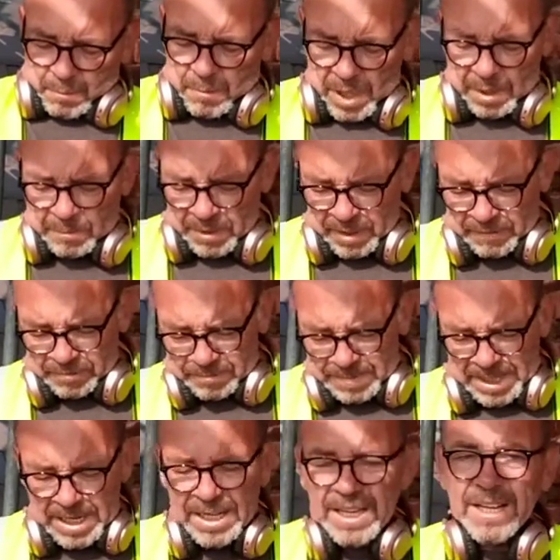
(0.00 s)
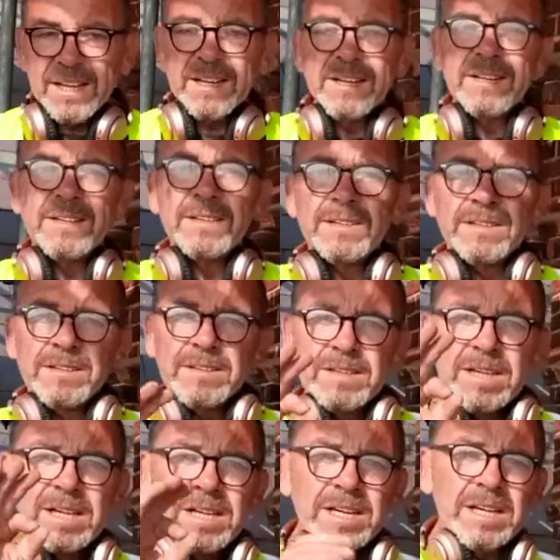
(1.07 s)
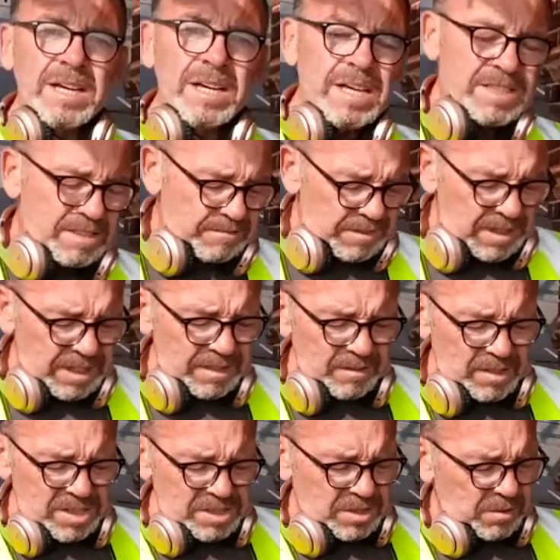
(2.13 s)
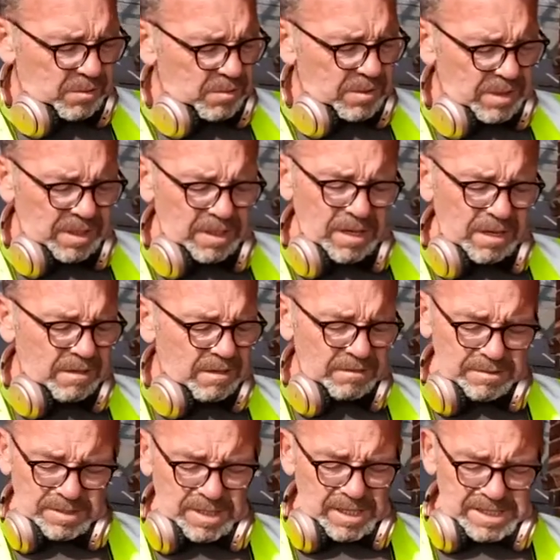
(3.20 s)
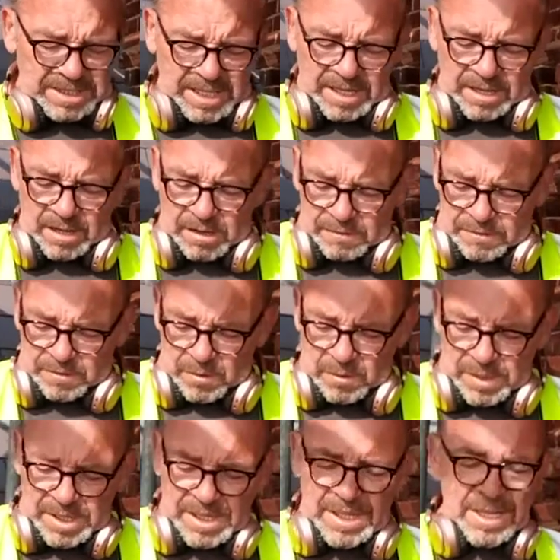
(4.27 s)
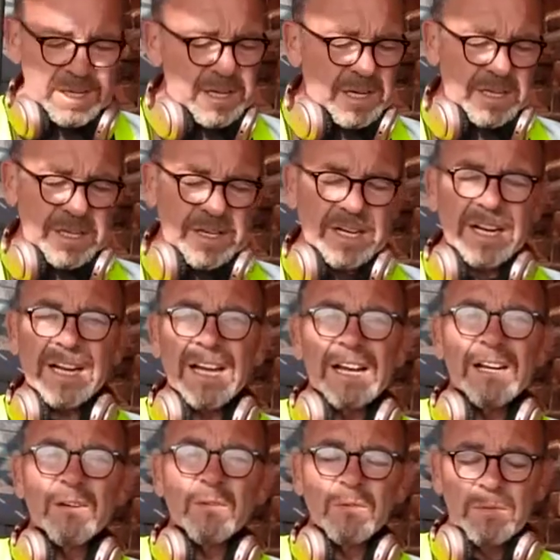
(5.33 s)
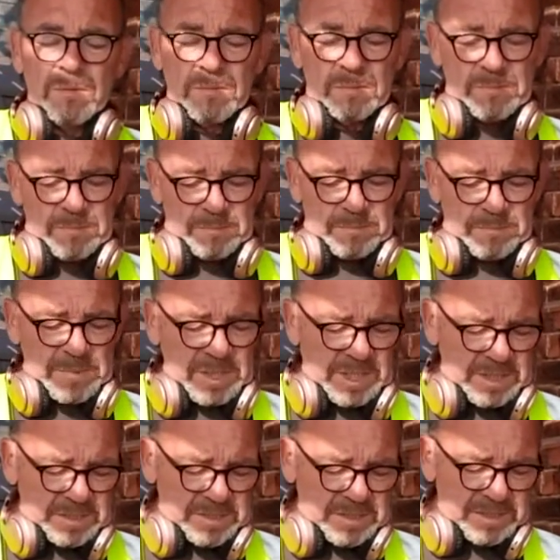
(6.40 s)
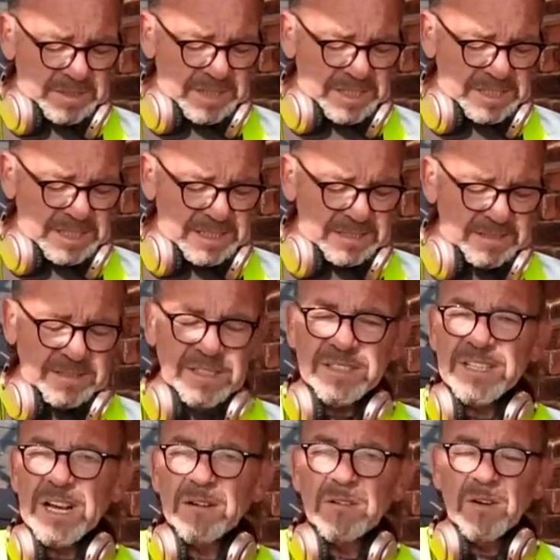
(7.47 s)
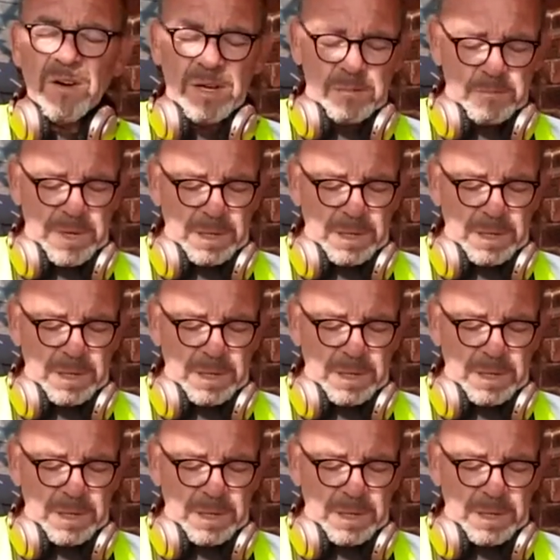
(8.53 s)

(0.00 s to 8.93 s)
But apart from that, it's a really nice tool. Like I say, I can't fault it. You're going to get little, you know, sort of things that you don't like and